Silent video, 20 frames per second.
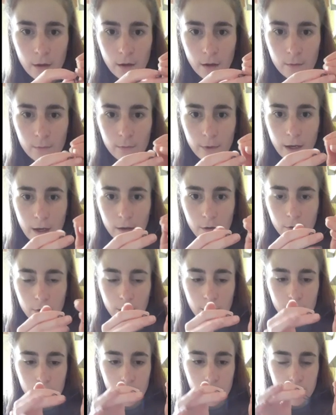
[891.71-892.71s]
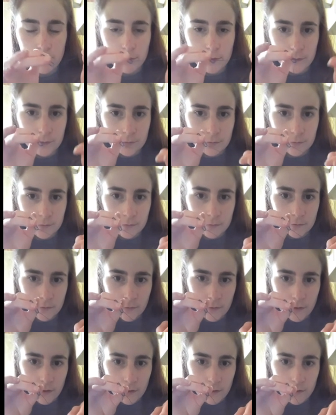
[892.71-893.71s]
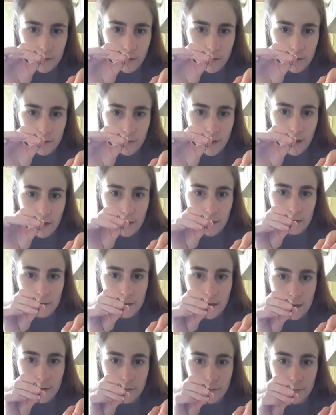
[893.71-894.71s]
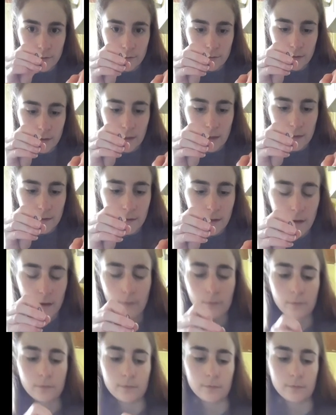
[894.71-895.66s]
and back round so it's hanging down like that.